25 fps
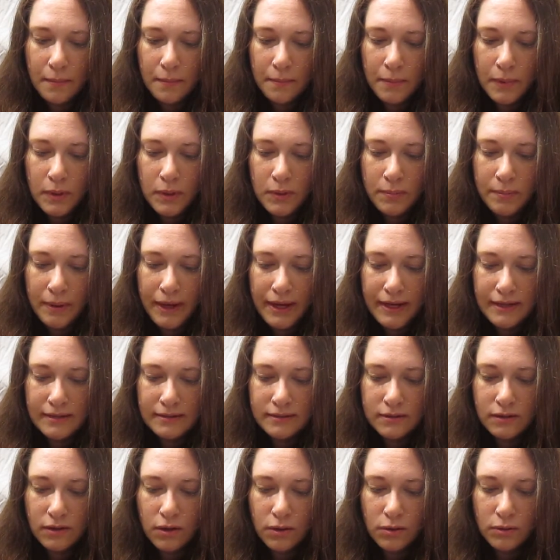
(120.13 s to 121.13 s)
blue
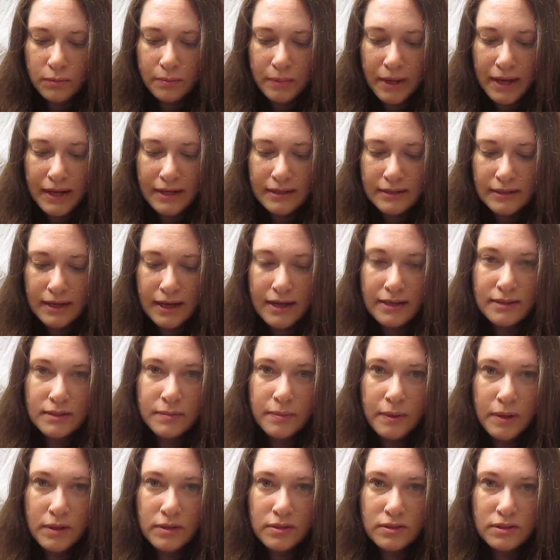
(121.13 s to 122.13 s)
paint, gold paint as
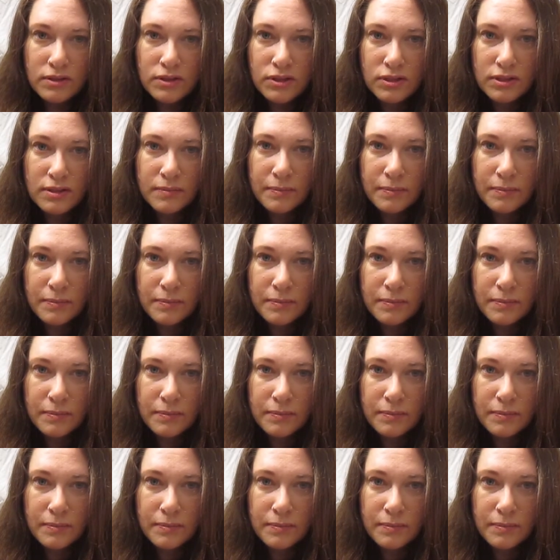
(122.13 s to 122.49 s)
opposed to just